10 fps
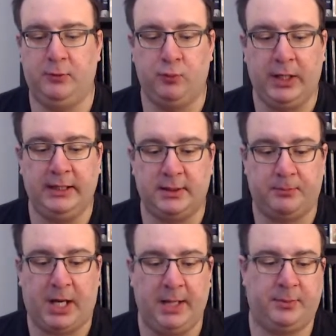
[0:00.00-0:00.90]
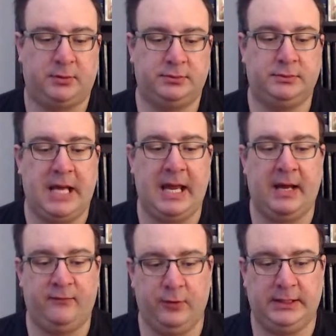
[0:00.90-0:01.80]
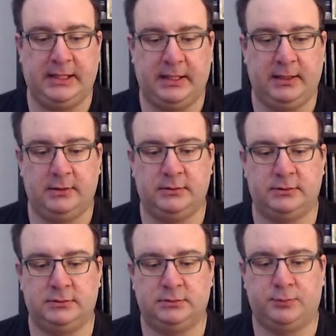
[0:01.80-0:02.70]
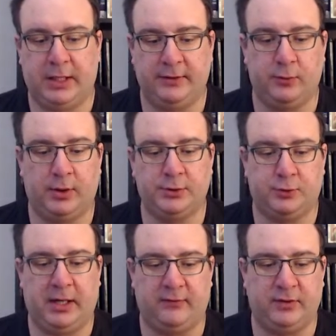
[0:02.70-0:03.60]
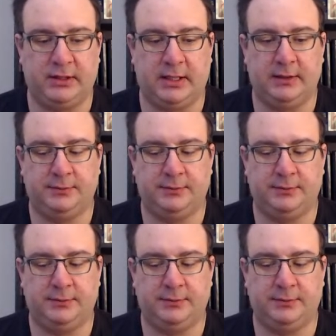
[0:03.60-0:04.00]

Read the Bible every day. Pray the rosary every day.